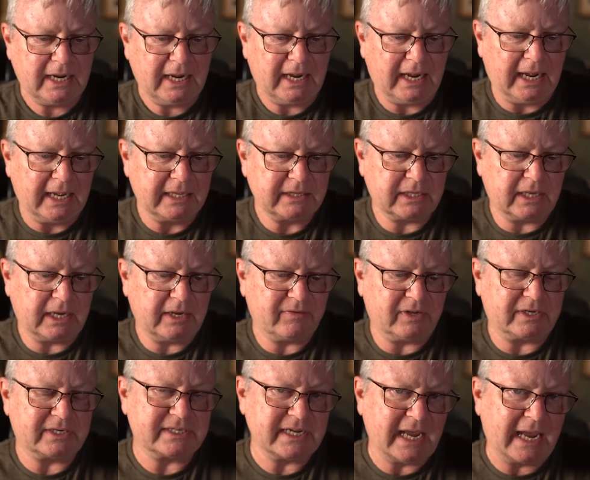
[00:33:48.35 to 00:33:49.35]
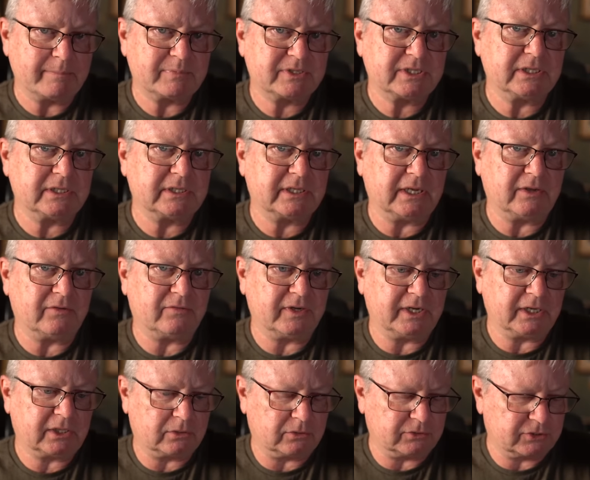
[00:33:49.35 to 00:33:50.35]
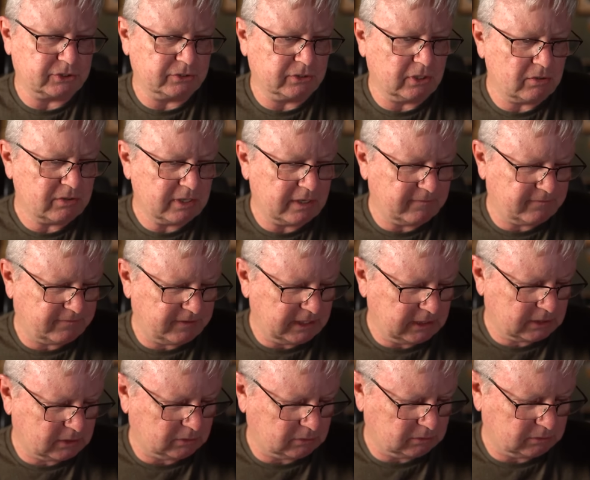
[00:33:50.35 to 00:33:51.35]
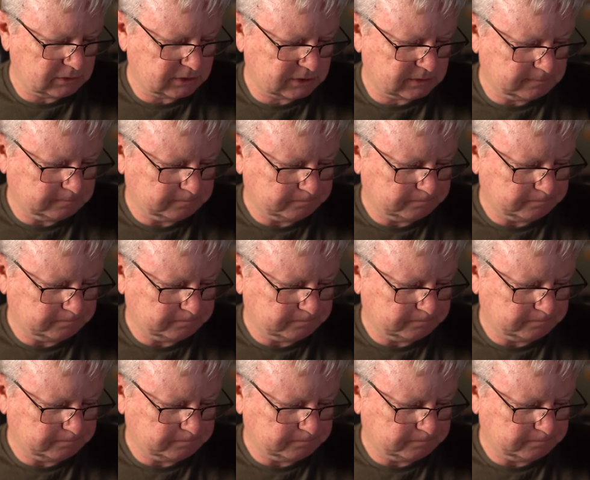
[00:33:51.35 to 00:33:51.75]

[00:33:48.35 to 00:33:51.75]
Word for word: And they've adapted their vehicles. You know, their vehicles...